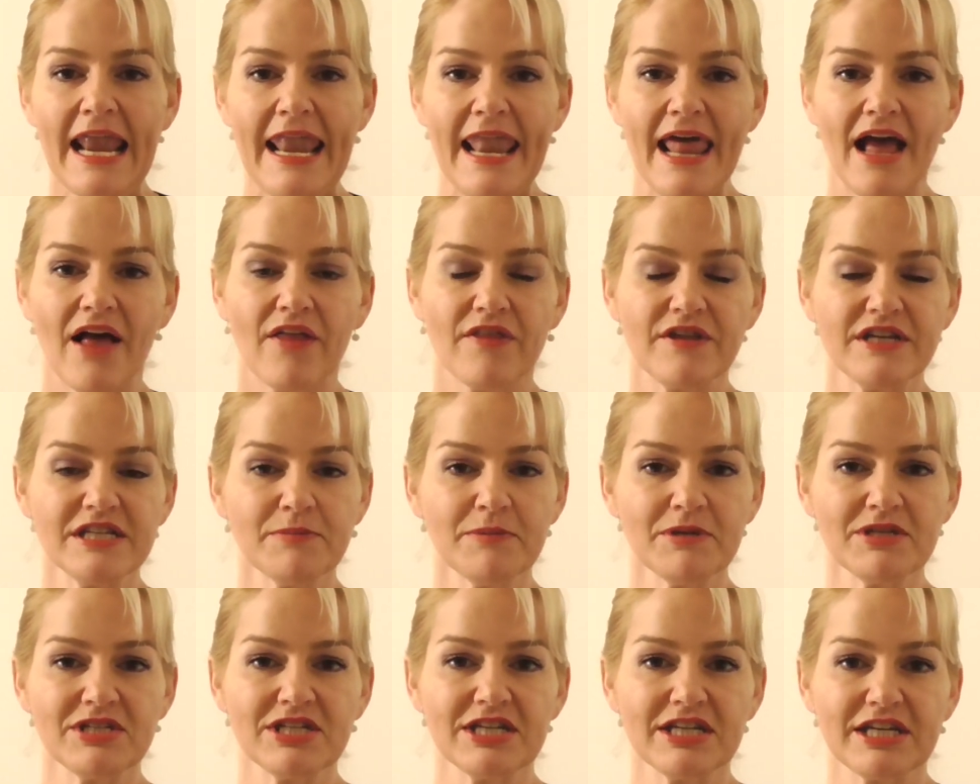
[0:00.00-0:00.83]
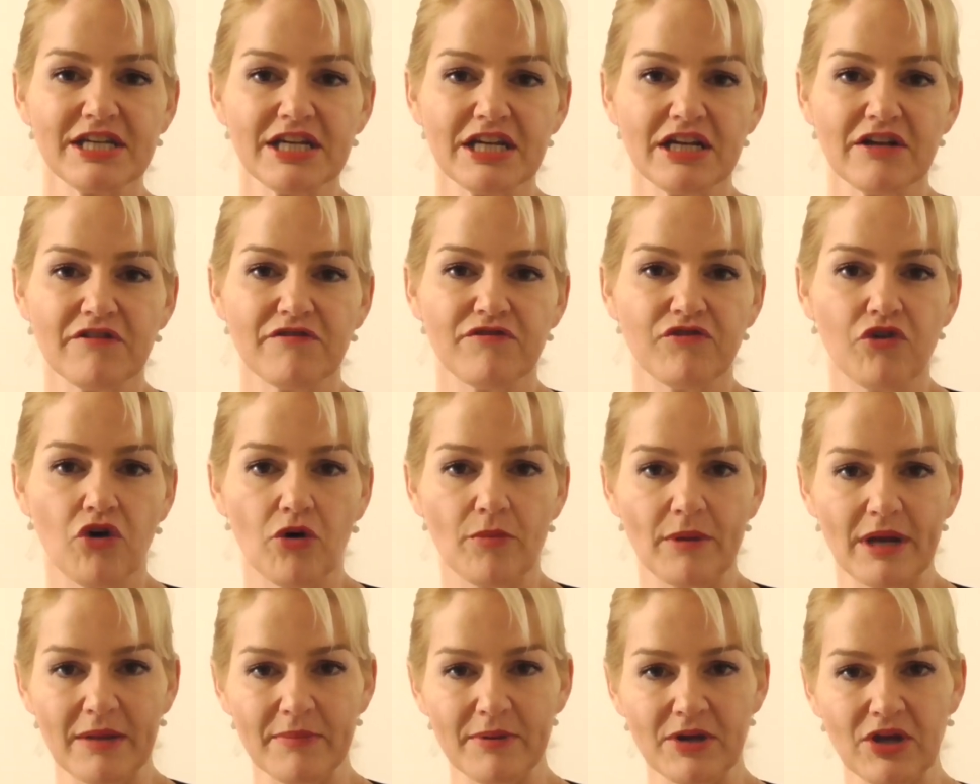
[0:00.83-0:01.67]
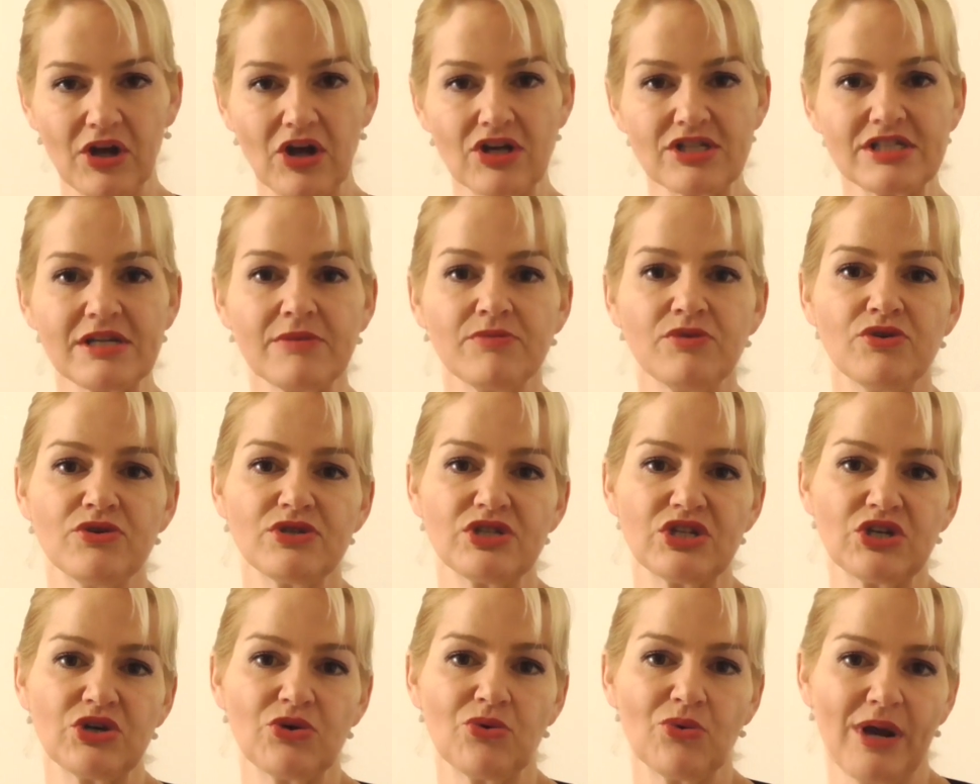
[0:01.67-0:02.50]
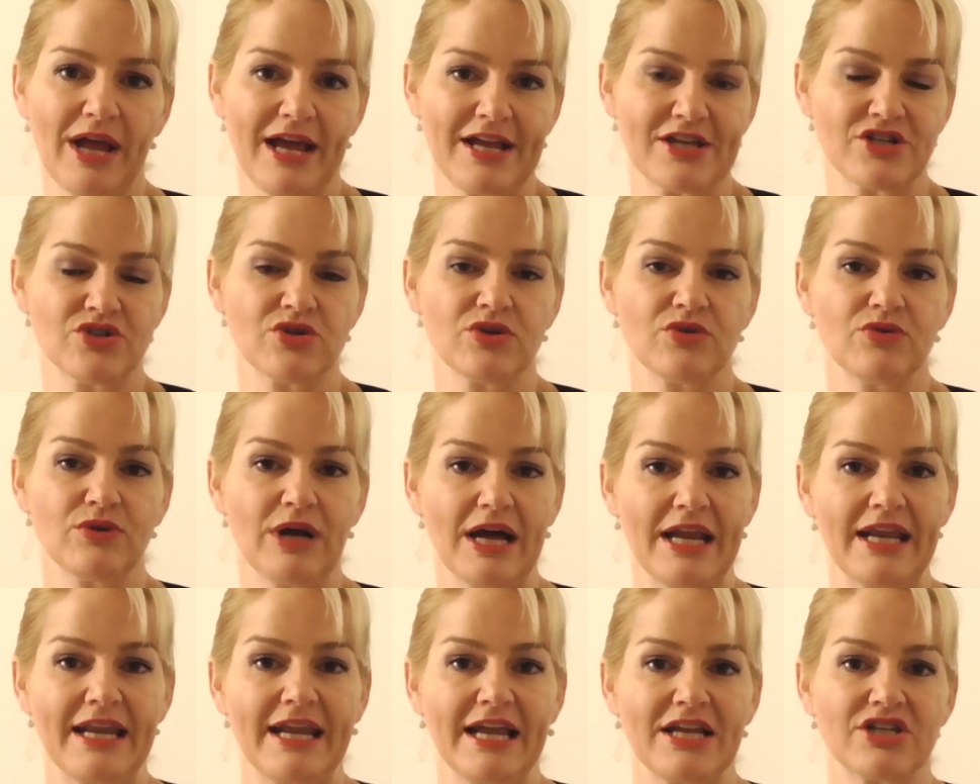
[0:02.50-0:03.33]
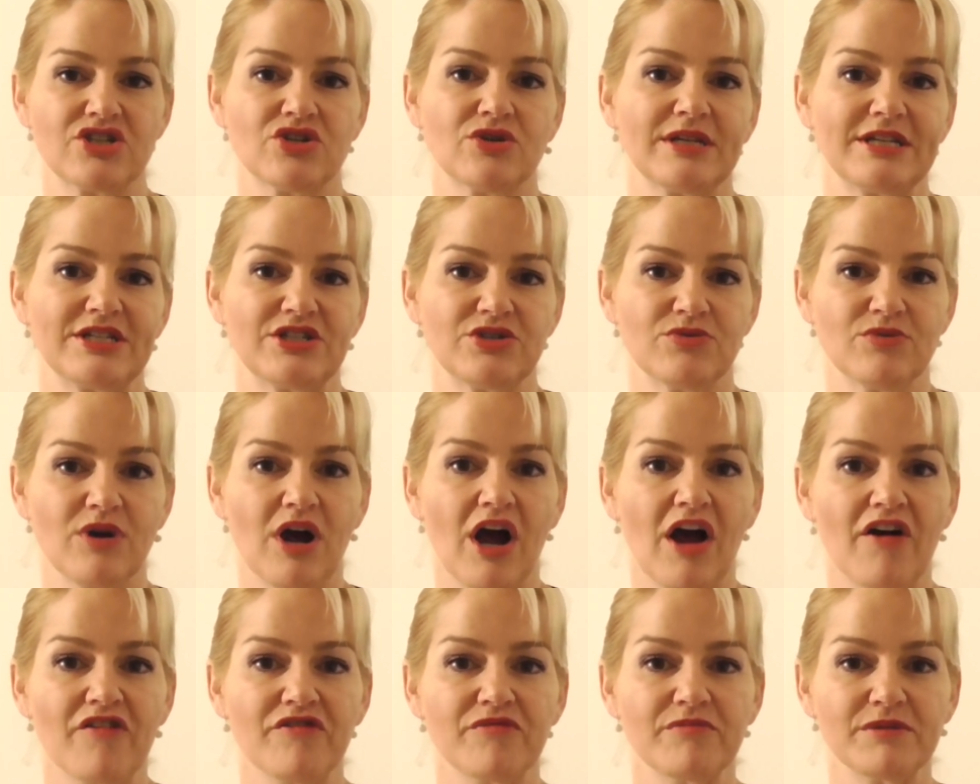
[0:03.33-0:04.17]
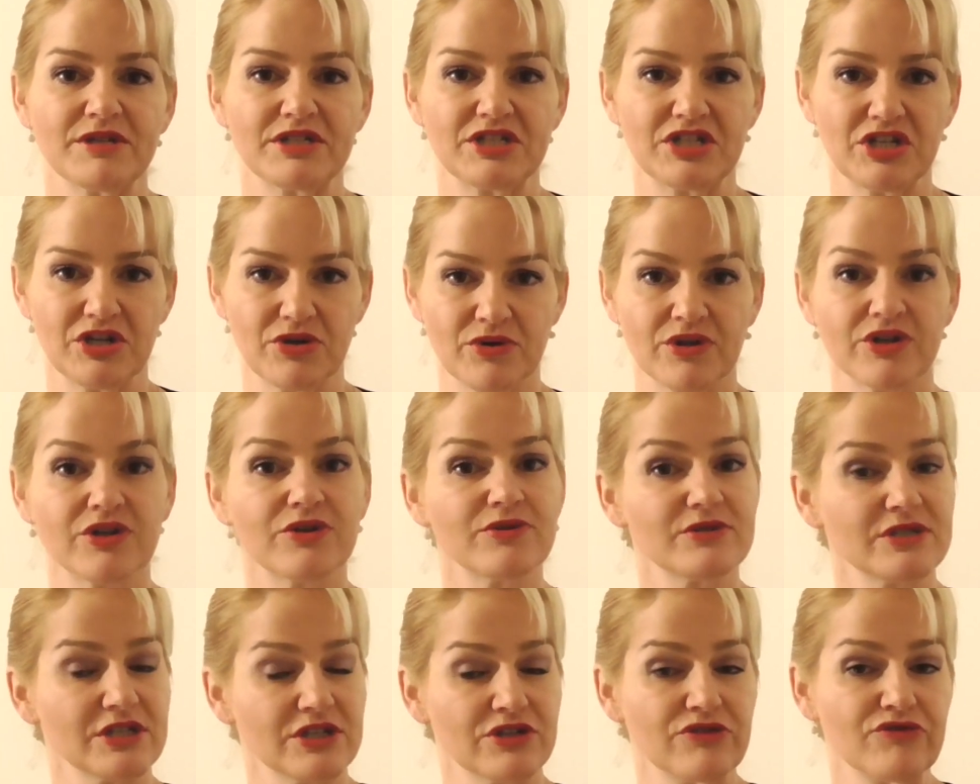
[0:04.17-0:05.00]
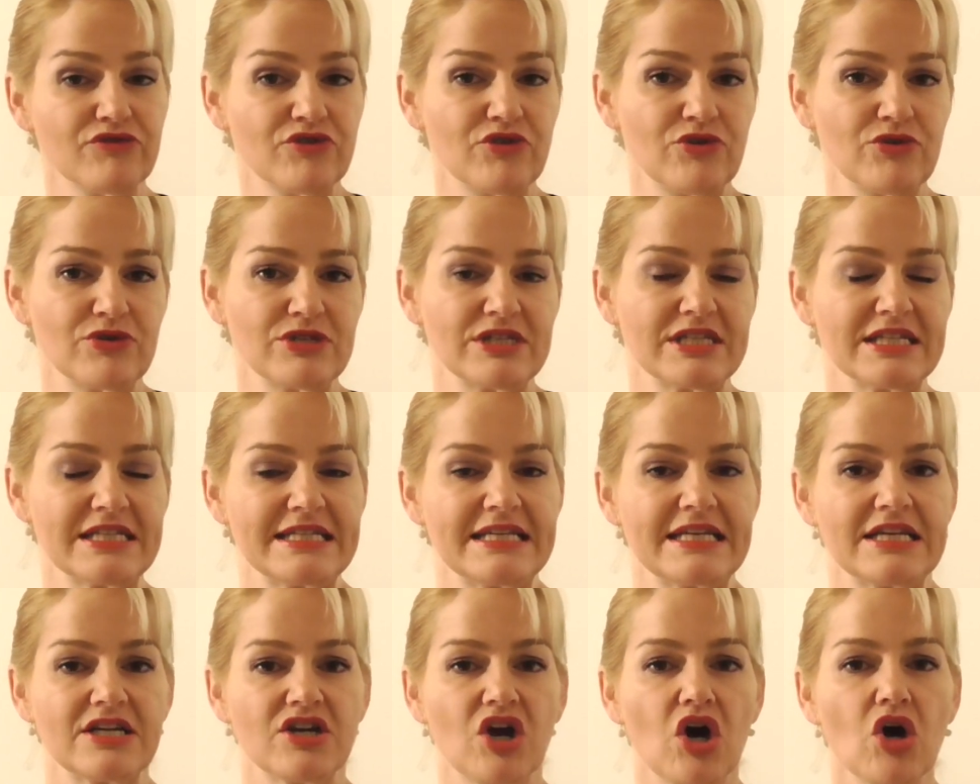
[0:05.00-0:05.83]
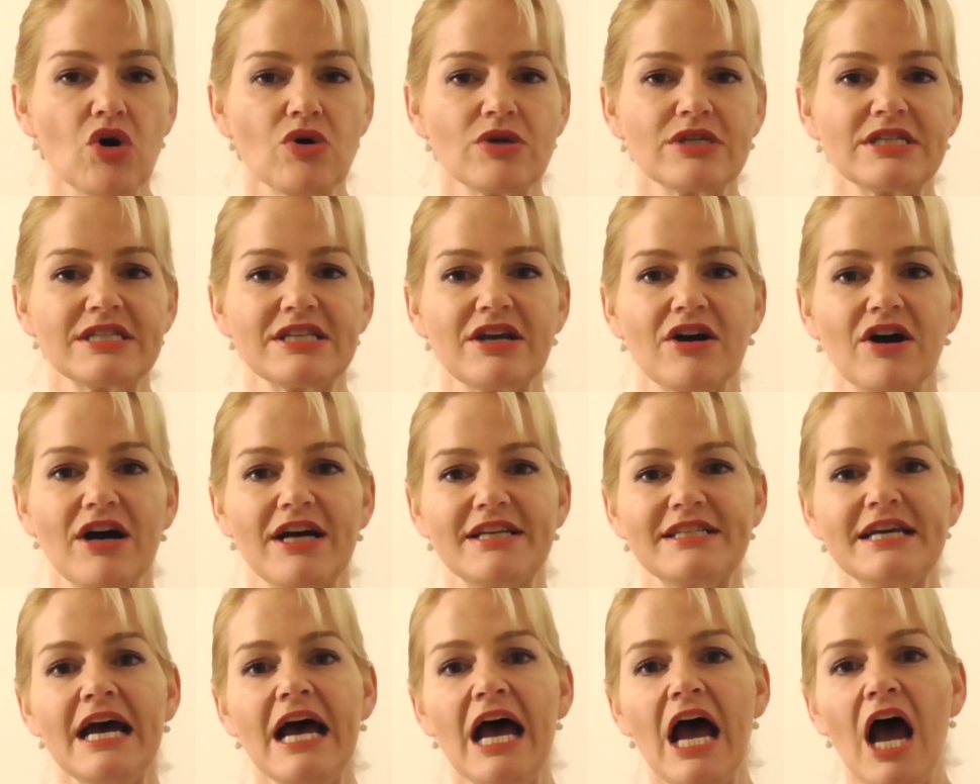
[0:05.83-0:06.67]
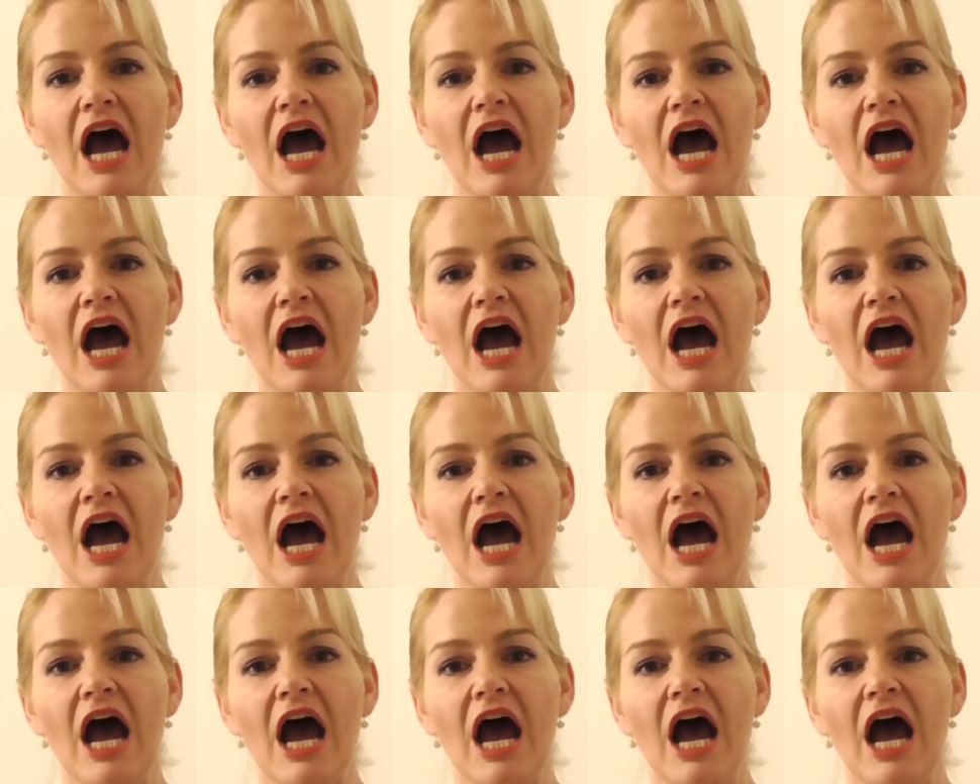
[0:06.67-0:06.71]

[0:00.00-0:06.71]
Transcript: Now this particular formula, because I'm using all natural and naturally derived materials and of course the zinc oxide,